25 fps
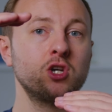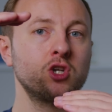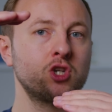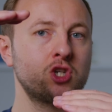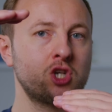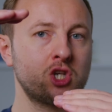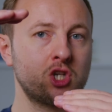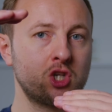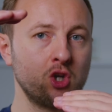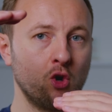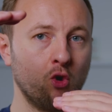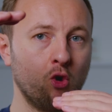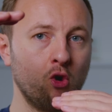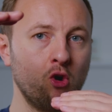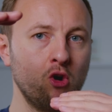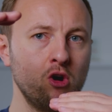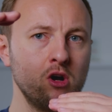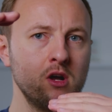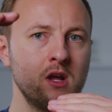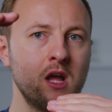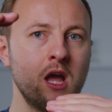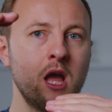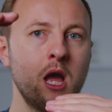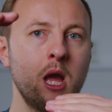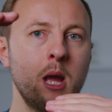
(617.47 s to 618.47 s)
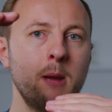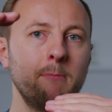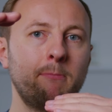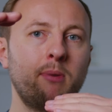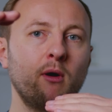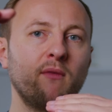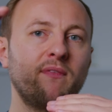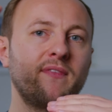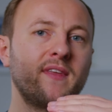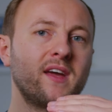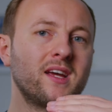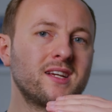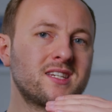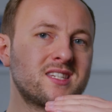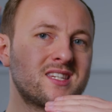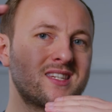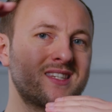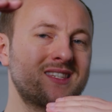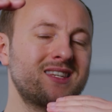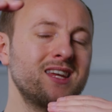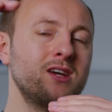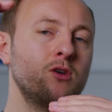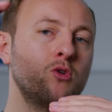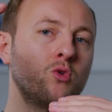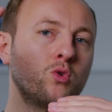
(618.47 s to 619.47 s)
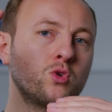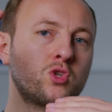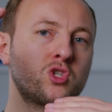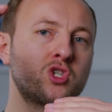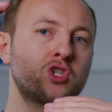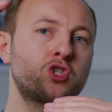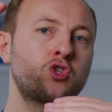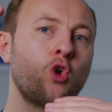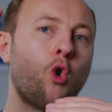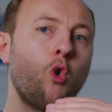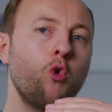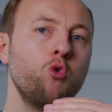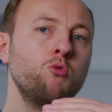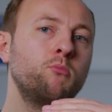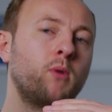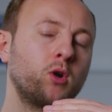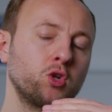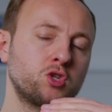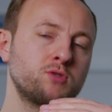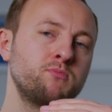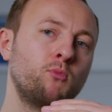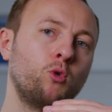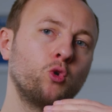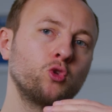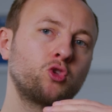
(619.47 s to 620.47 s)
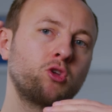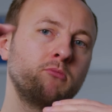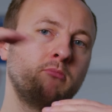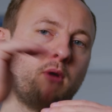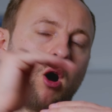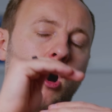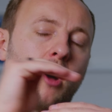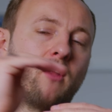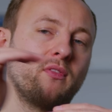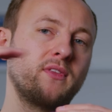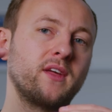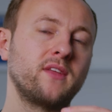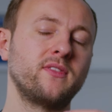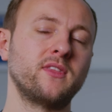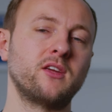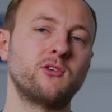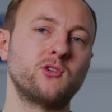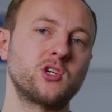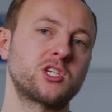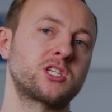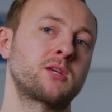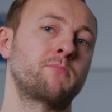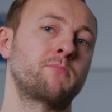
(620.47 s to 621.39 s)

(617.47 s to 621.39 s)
Sure but there's still so much more demand than there is